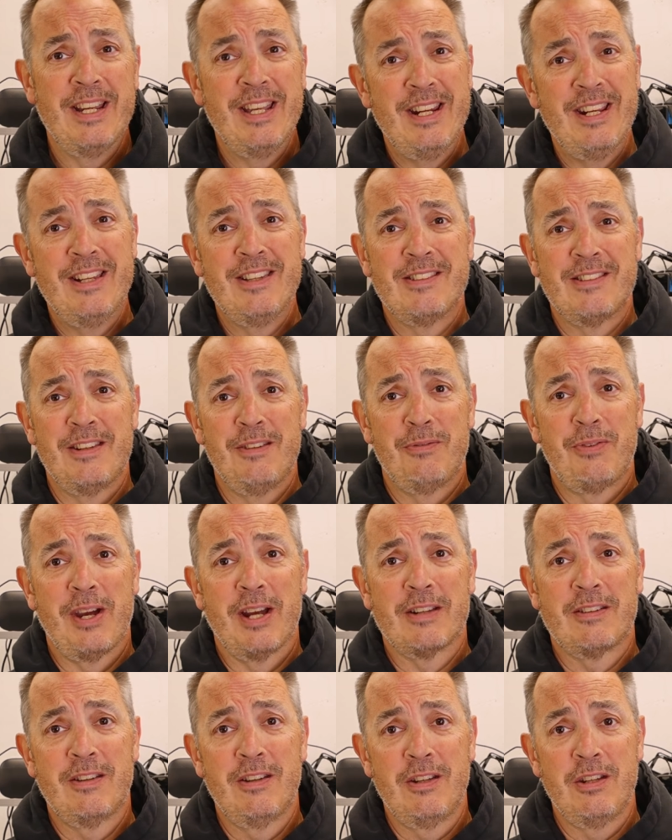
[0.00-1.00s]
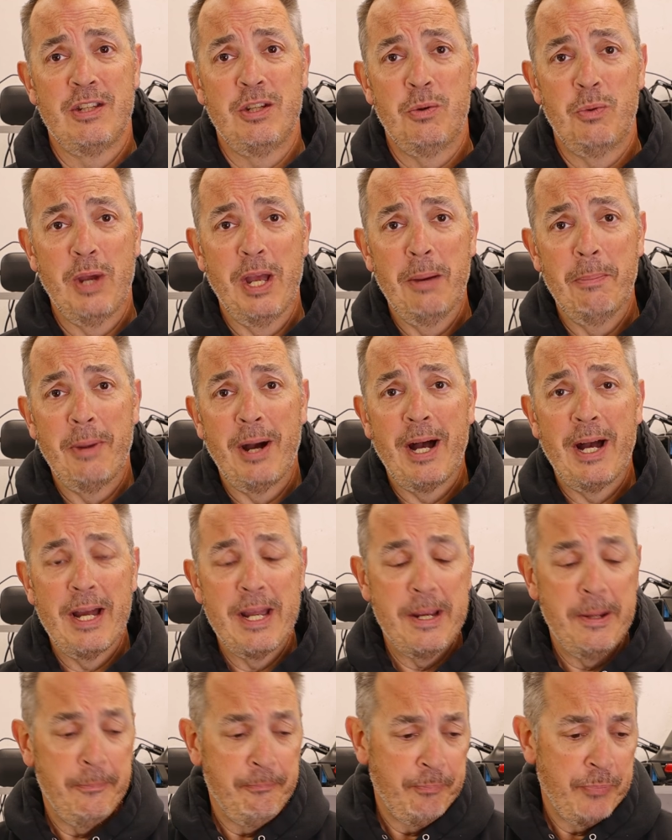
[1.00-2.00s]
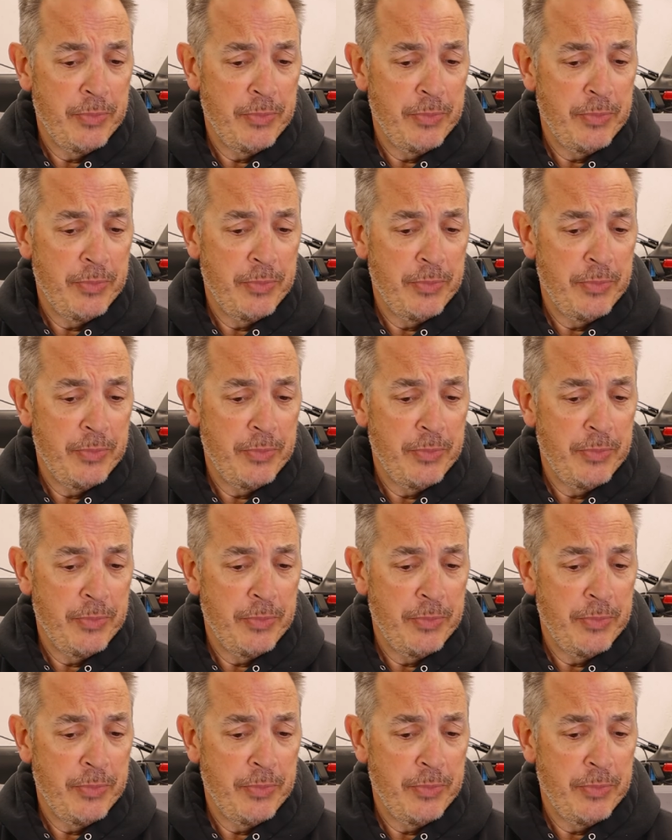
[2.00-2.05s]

It is in fact UMI.